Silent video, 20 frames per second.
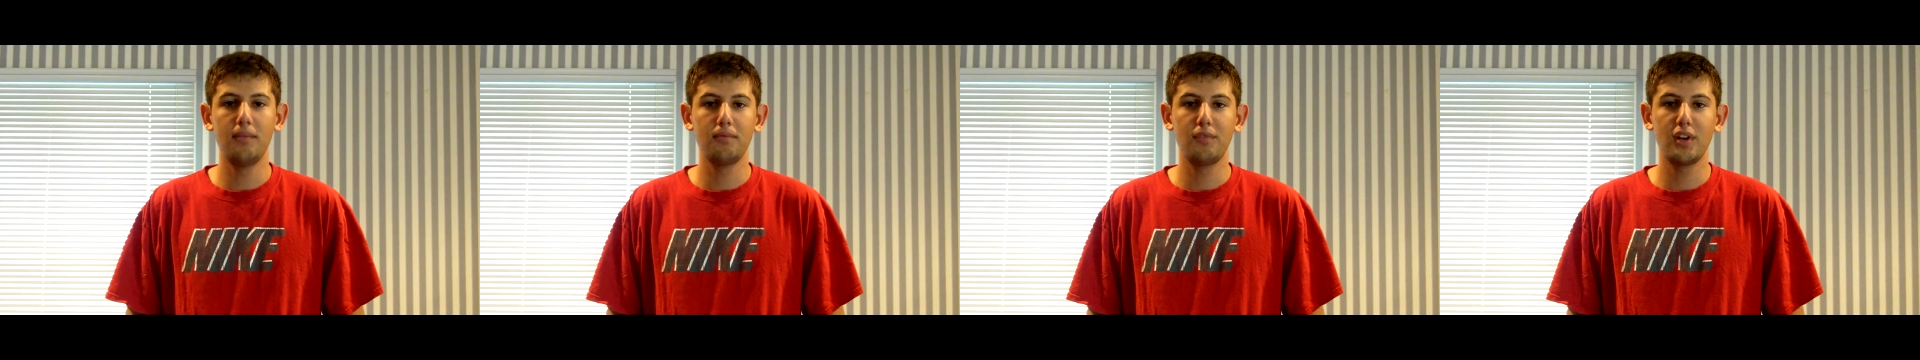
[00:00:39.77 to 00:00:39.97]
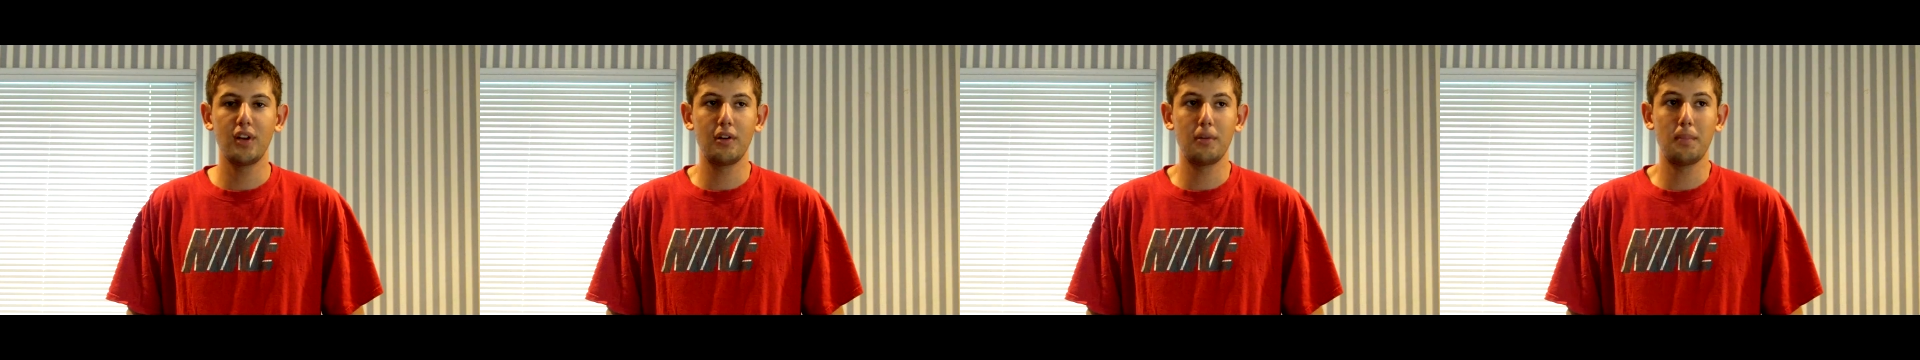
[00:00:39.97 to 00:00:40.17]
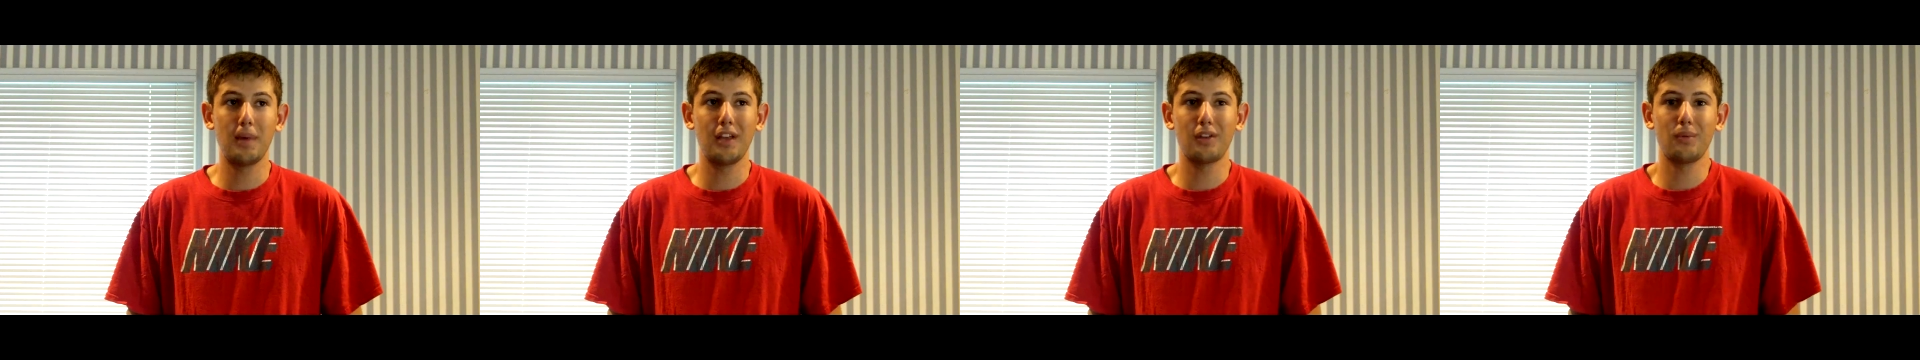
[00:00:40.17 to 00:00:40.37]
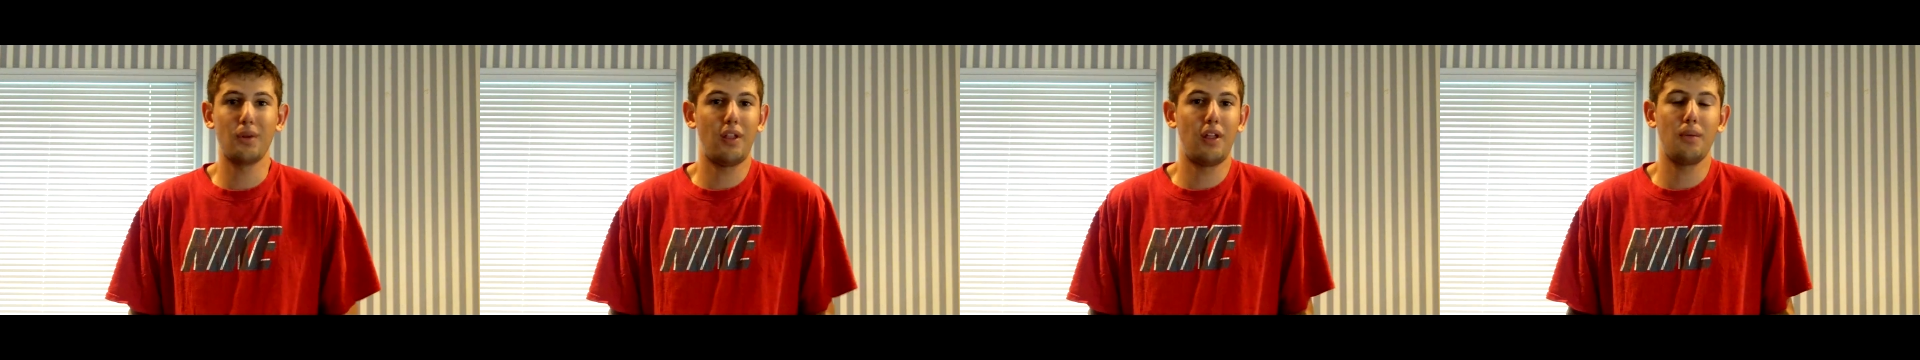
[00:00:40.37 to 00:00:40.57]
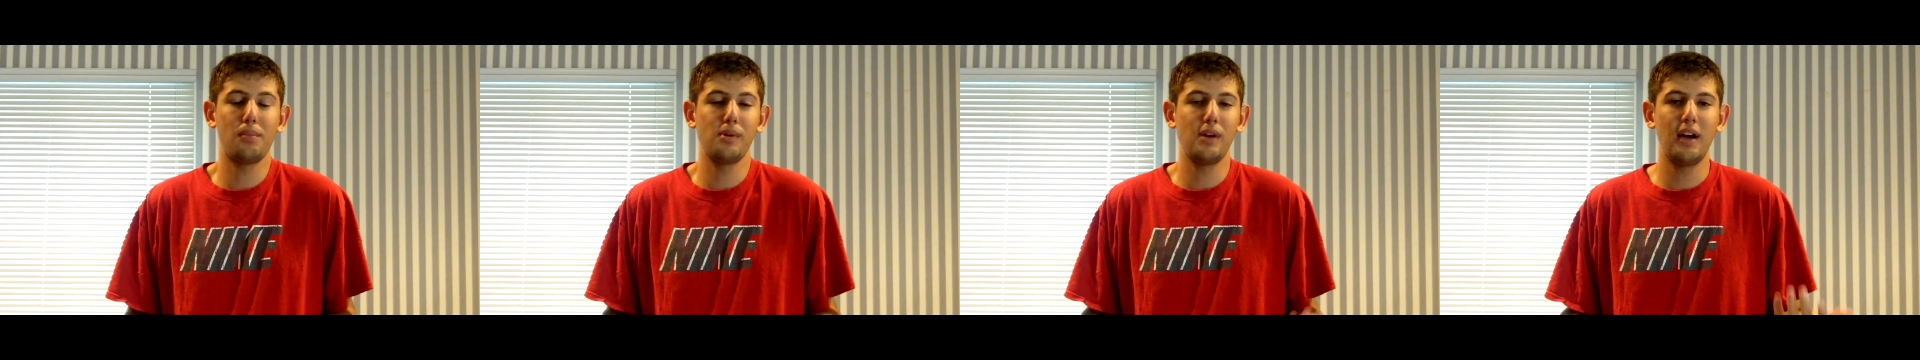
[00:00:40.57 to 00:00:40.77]
figured may as well
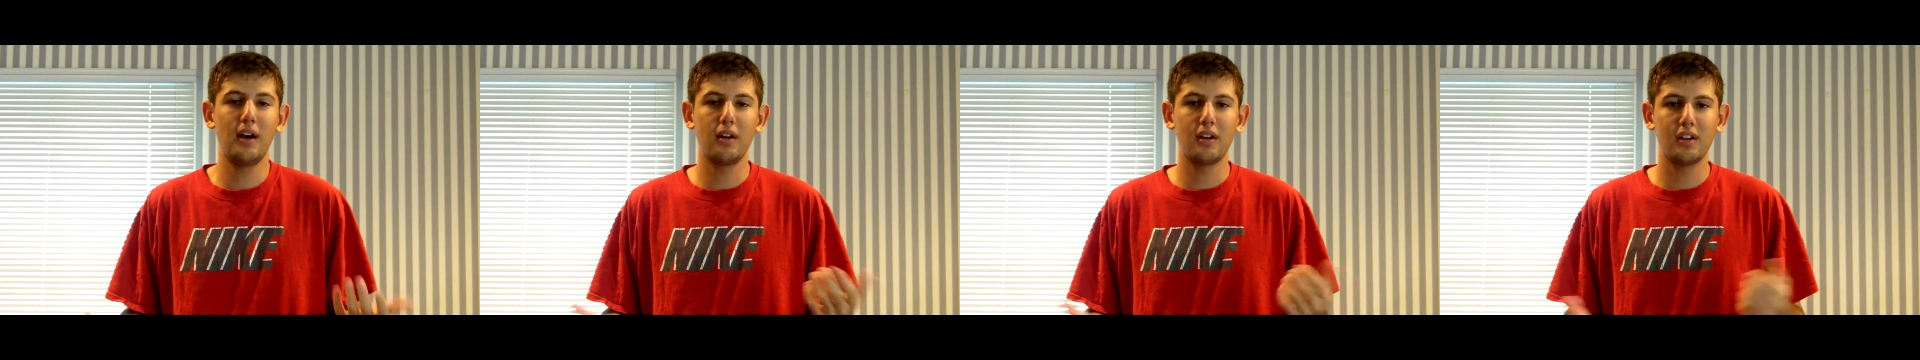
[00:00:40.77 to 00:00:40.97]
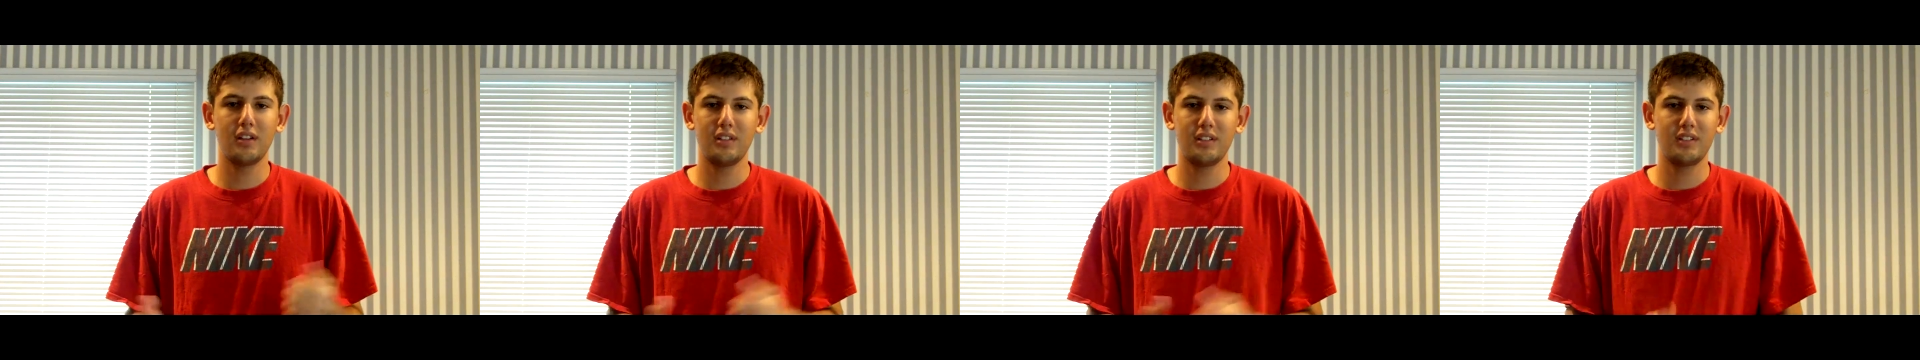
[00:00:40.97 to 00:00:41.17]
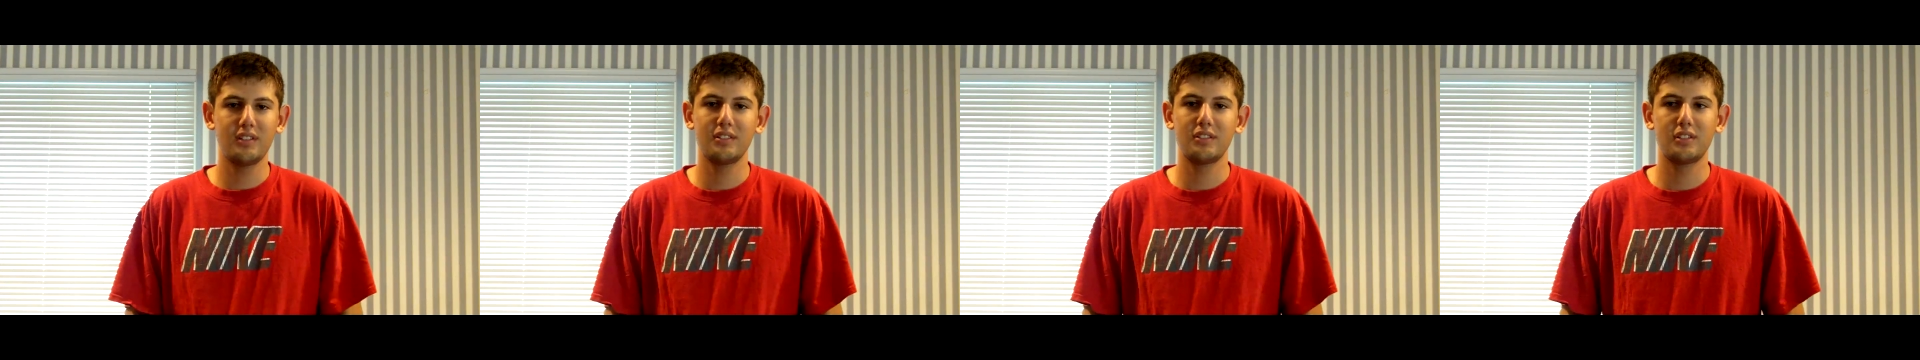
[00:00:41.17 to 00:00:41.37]
help you out because